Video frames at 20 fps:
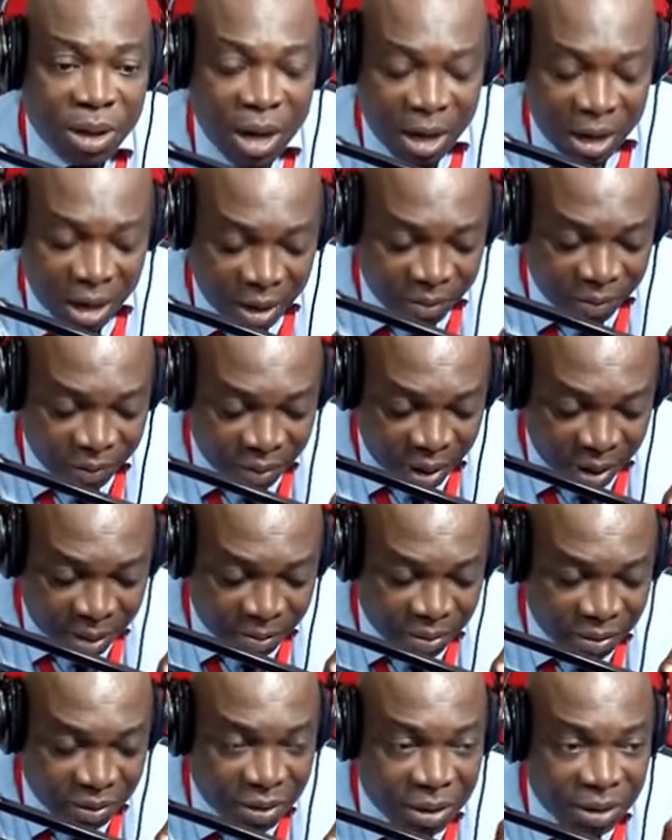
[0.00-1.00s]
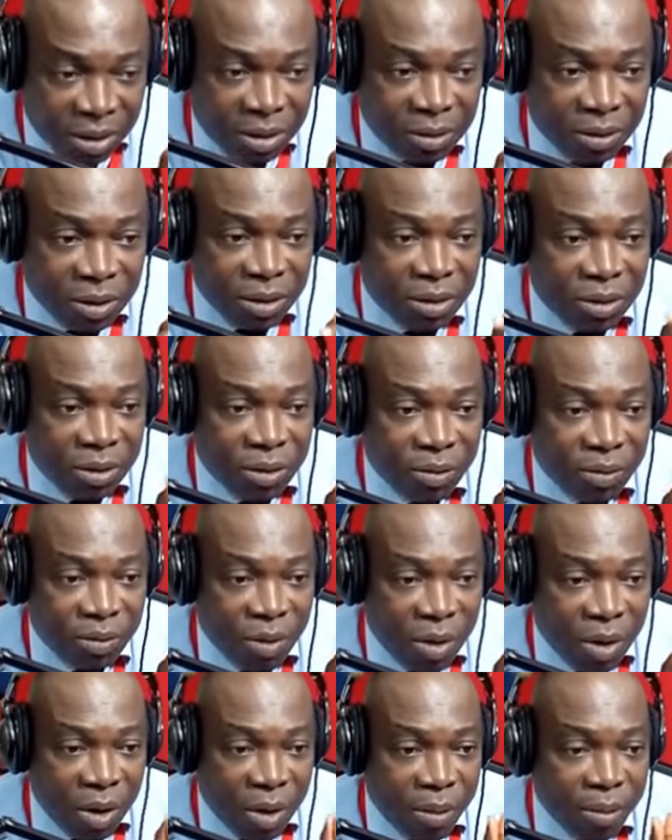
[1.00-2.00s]
FM Citizens
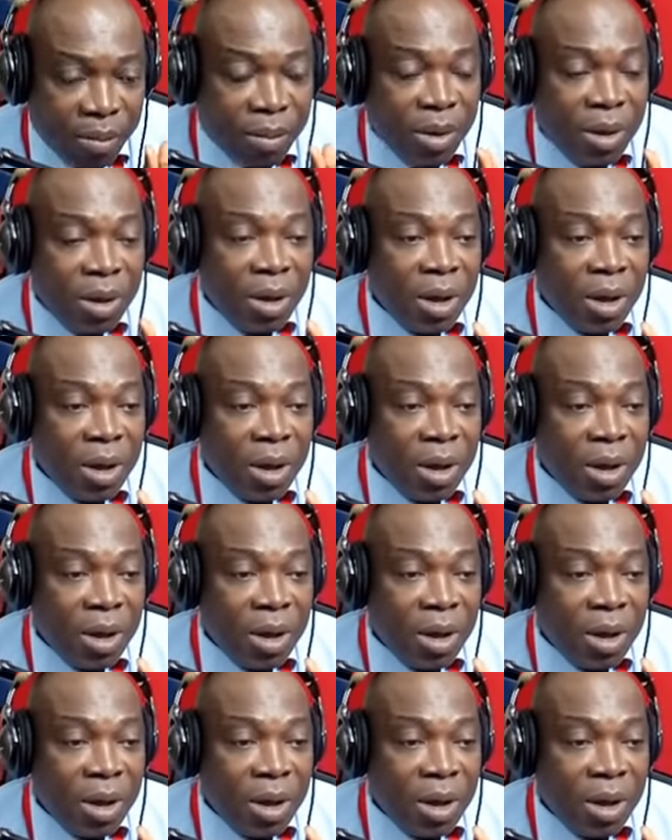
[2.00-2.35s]
Forum.